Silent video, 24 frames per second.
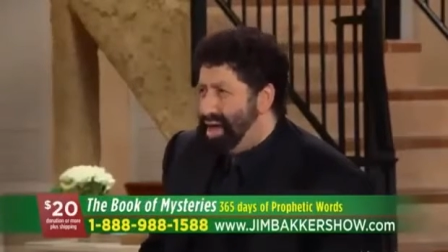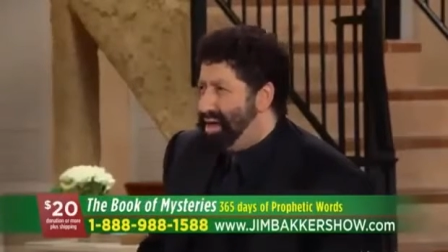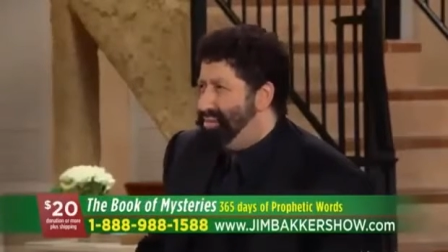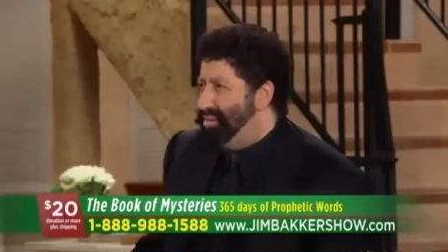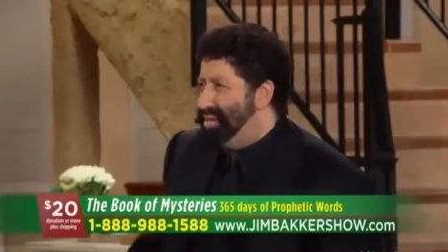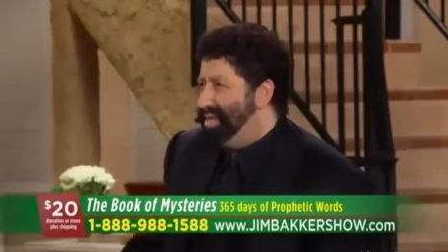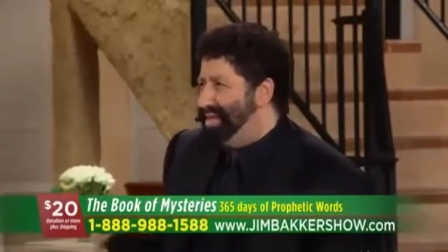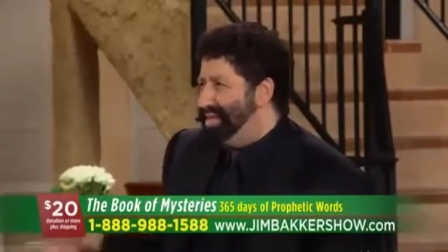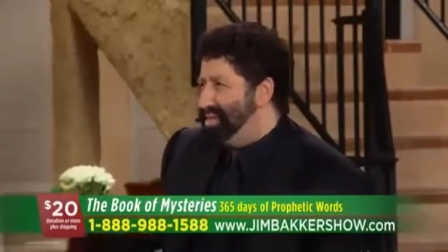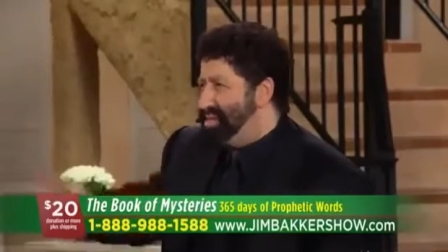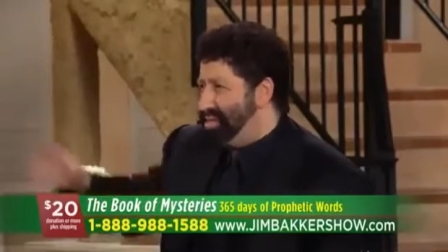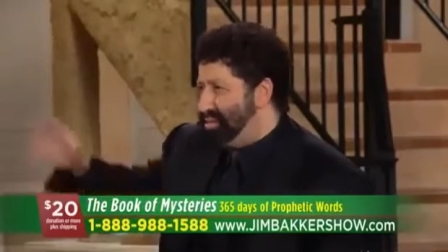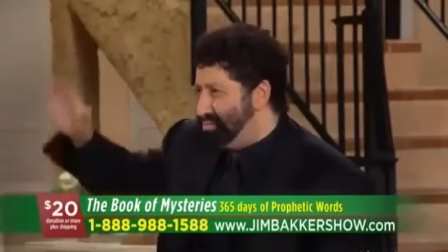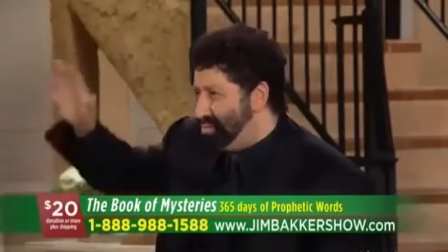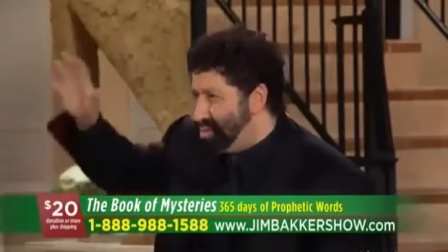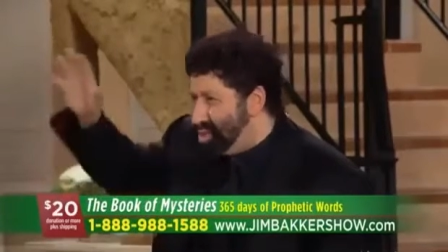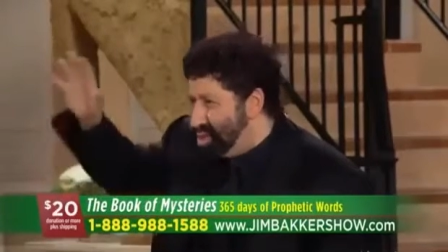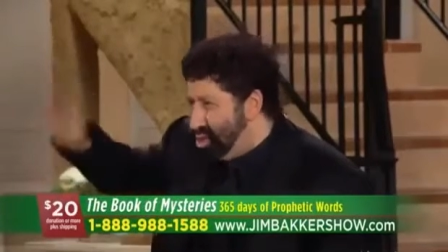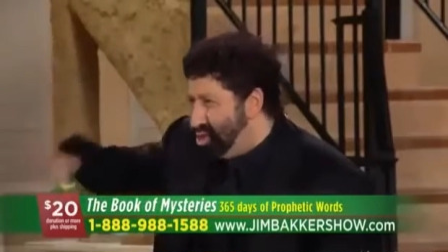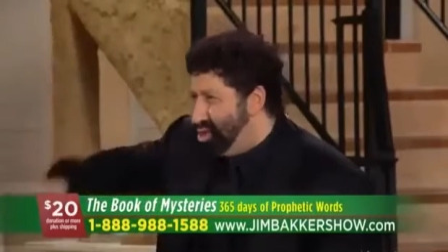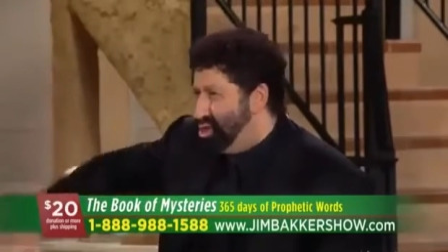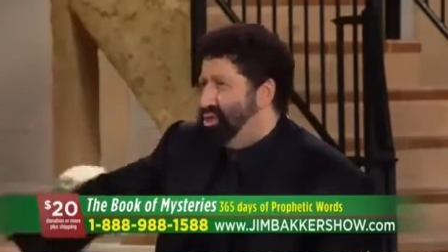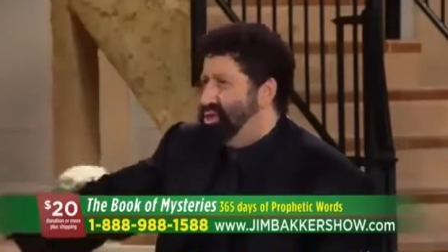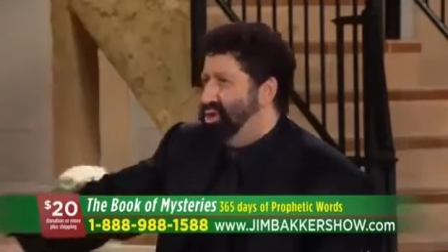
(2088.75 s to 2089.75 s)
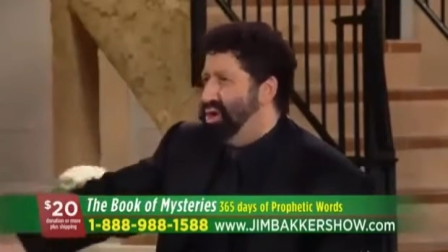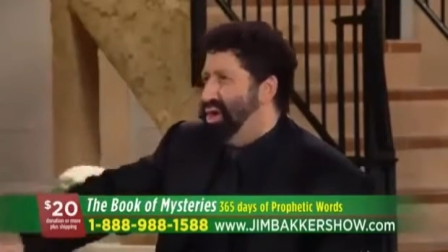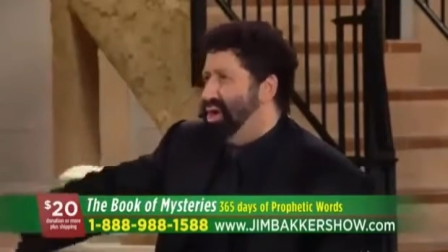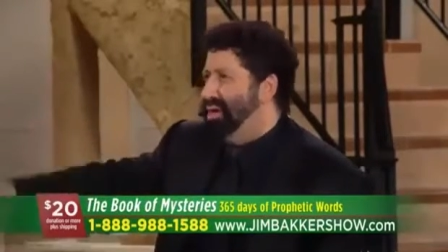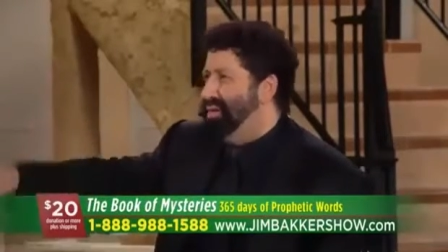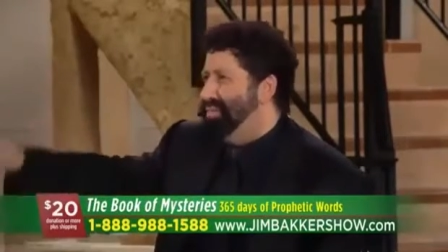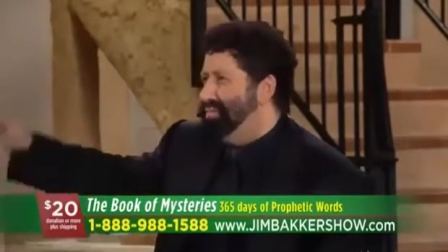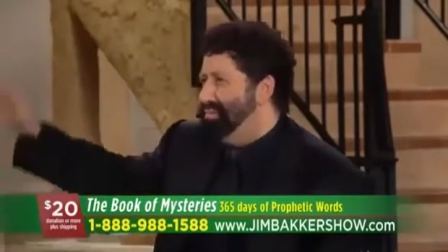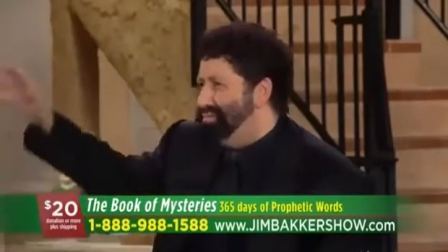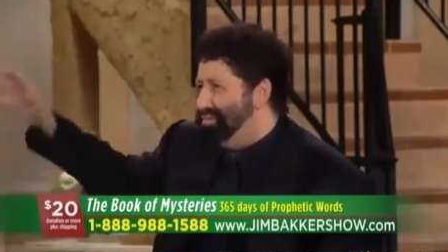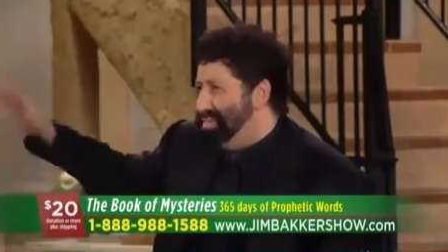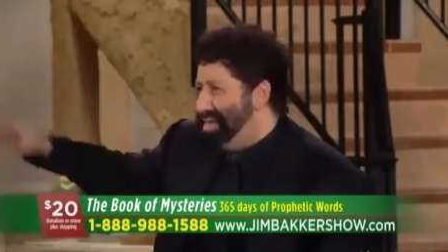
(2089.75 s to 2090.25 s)
I mean, this
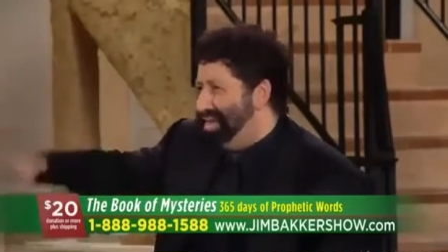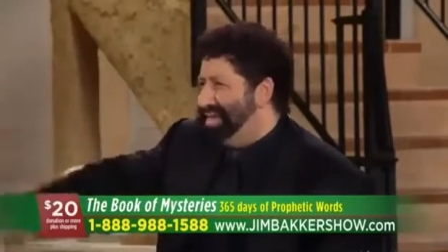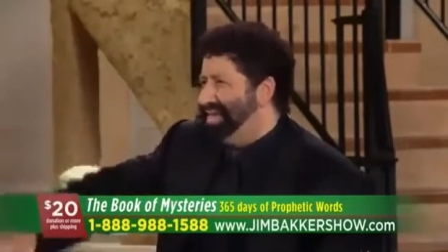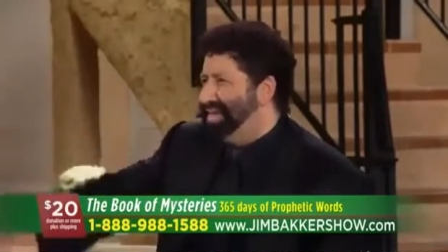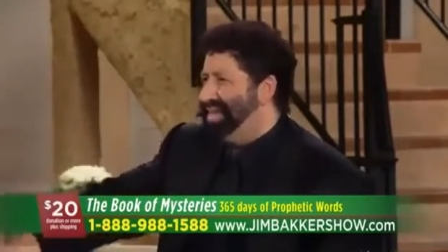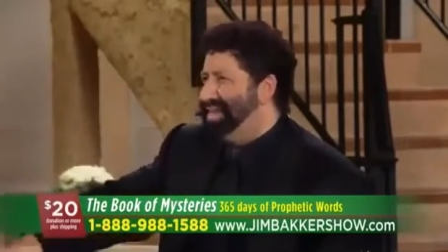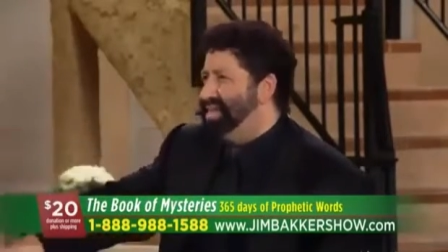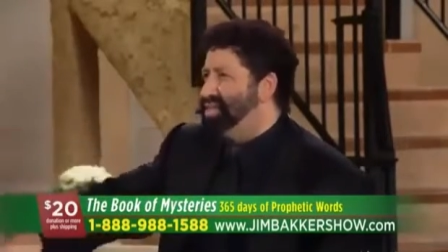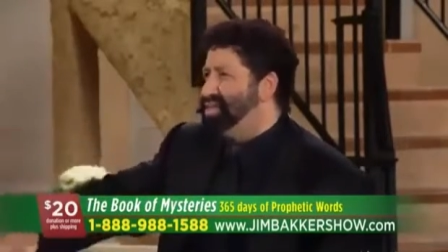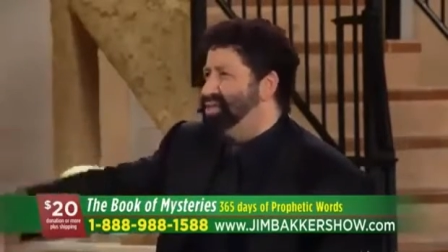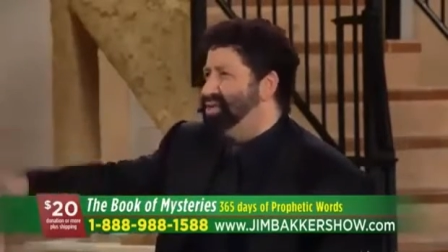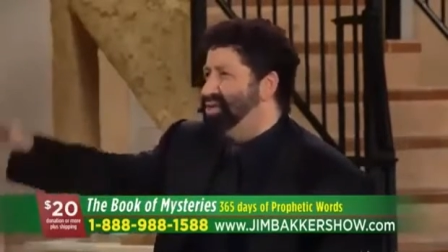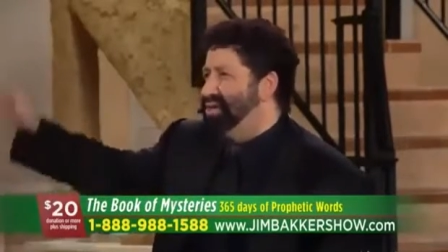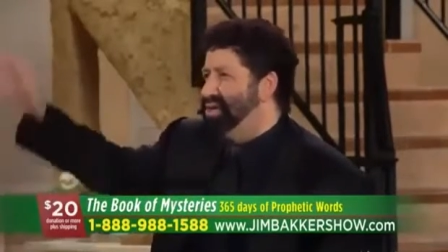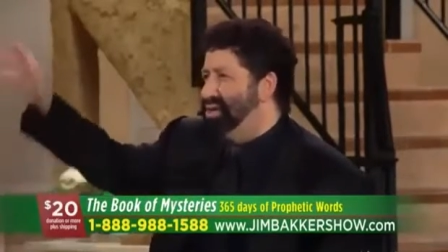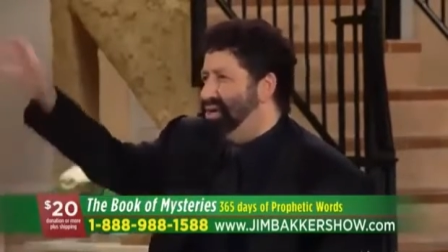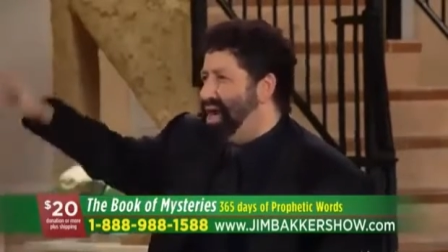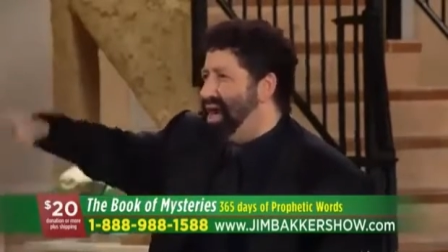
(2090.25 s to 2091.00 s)
obscure Middle Eastern